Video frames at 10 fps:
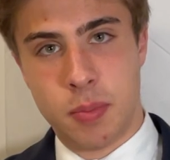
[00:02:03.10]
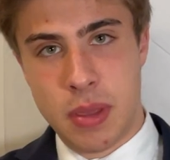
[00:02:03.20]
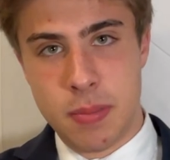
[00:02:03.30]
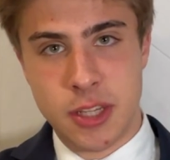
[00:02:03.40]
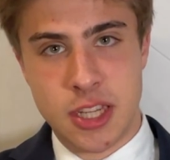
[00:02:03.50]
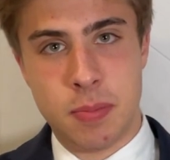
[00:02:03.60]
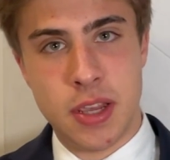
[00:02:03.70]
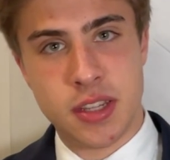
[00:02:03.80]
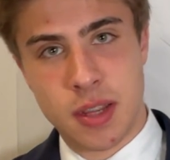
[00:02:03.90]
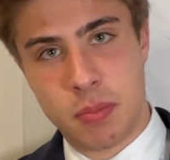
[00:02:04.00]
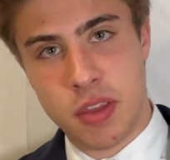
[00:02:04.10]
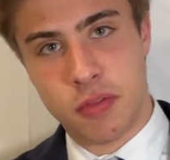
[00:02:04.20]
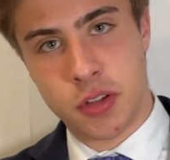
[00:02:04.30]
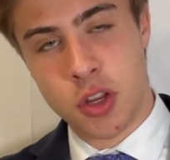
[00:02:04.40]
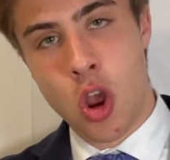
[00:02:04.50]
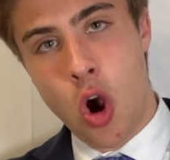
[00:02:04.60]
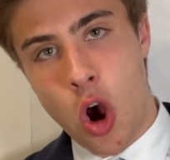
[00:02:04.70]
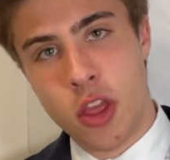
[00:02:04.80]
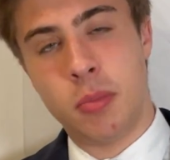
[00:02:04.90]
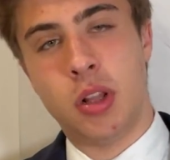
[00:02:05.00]
PPCPs and PFAS
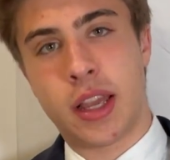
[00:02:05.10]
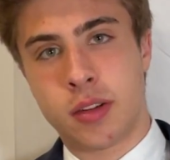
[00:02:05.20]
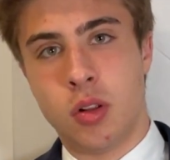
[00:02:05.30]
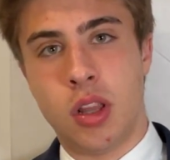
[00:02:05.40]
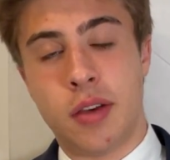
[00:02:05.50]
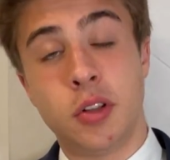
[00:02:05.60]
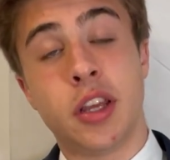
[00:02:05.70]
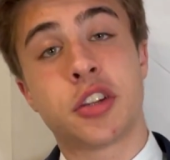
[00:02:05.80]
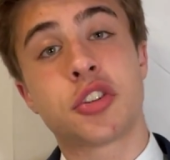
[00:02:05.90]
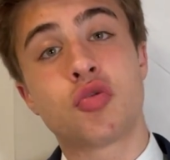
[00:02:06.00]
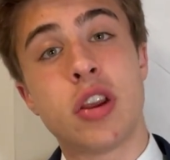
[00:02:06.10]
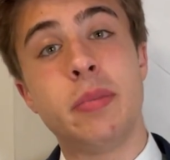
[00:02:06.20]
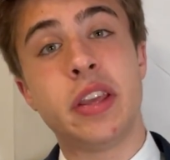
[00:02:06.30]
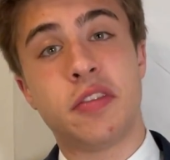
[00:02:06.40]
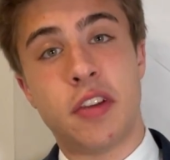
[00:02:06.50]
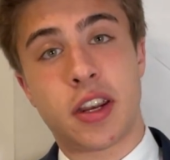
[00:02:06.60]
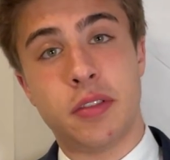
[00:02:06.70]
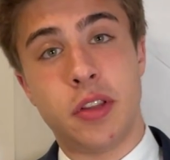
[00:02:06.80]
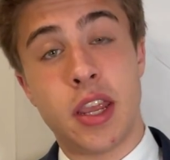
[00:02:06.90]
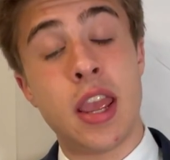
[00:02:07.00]
on the molecular level extremely
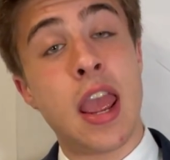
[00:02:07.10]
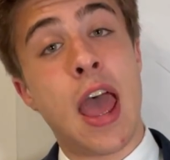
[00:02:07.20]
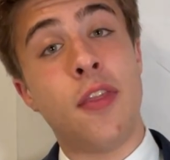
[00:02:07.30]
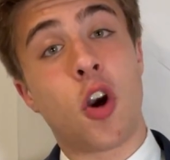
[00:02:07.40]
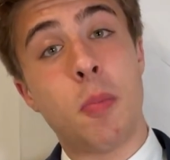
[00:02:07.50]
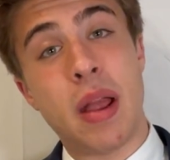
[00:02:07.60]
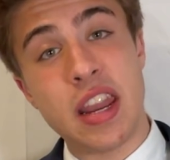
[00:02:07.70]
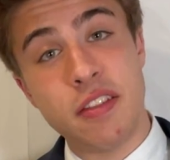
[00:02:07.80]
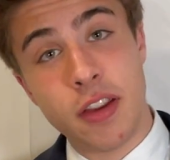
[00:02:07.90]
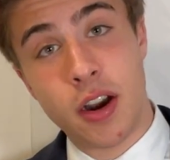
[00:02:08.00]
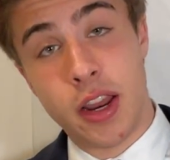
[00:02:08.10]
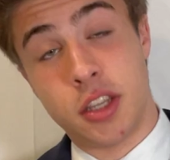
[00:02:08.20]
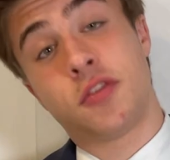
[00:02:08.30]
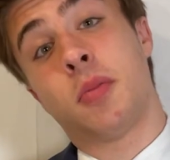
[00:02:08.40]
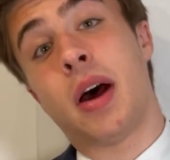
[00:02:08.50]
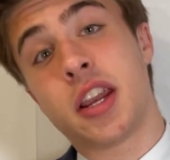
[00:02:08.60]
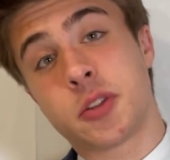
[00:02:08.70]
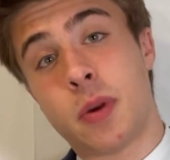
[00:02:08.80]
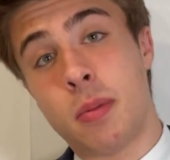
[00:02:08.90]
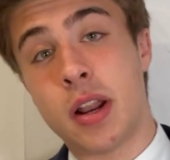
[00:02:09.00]
effectively. And there are many variants. For my
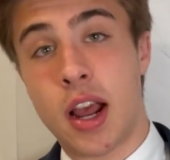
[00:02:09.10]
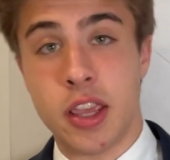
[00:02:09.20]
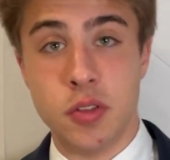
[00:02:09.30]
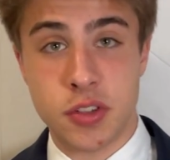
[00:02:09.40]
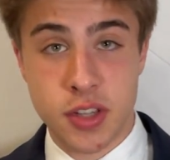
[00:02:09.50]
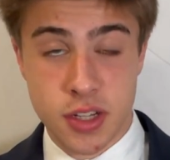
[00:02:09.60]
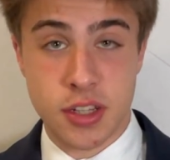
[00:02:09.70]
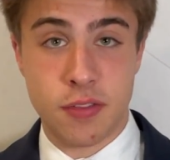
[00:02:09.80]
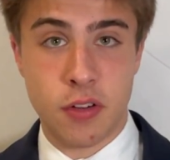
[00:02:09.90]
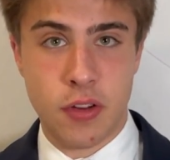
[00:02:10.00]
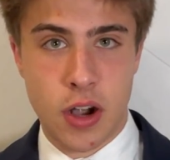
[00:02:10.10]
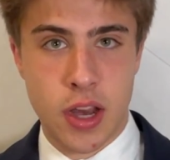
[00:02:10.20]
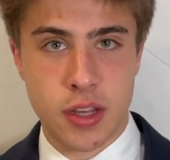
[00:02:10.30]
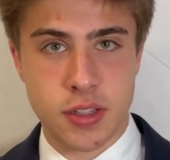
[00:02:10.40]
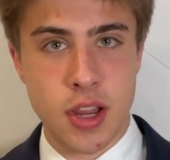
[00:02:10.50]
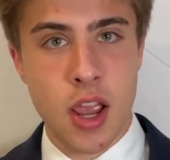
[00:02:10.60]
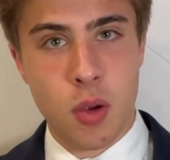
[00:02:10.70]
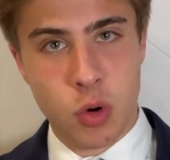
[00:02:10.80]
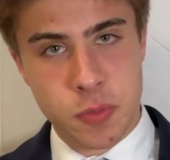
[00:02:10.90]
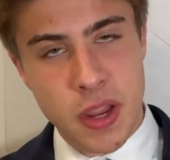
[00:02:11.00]
experiment, I used 6 different variants,
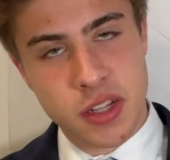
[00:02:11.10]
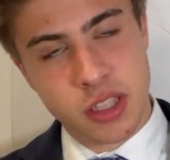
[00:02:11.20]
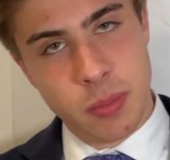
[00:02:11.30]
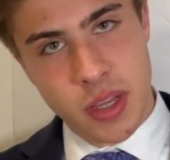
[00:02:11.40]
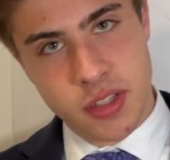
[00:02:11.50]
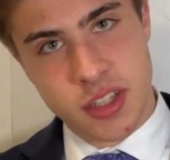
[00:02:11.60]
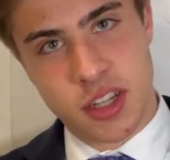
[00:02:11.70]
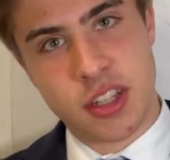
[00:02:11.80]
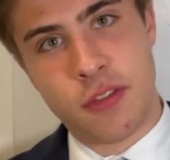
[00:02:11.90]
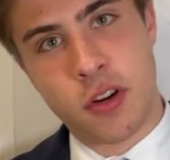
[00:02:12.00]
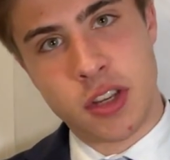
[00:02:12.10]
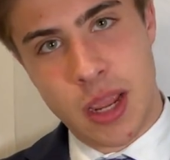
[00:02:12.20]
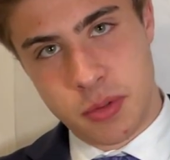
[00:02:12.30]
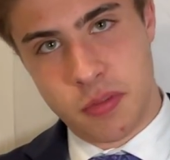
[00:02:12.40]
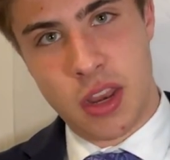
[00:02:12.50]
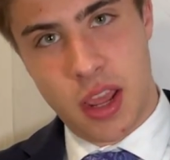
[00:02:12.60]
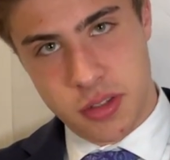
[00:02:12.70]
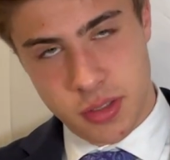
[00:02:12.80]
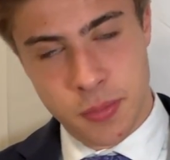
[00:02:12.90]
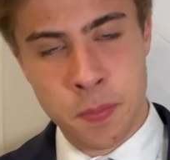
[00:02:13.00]
which basically means 6 different types of
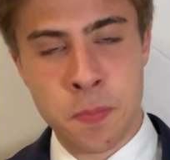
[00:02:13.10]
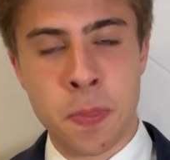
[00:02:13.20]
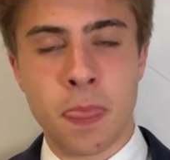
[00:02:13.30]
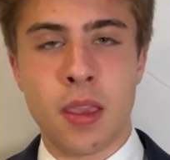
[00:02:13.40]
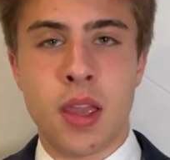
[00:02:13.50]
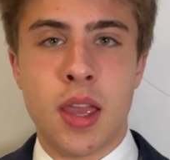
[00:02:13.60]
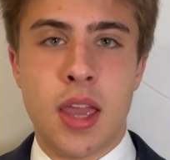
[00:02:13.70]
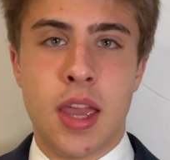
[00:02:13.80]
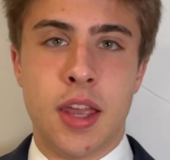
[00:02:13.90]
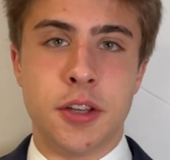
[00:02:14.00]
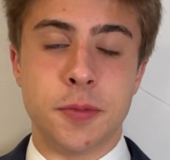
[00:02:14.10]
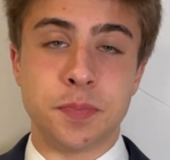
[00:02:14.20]
nets. And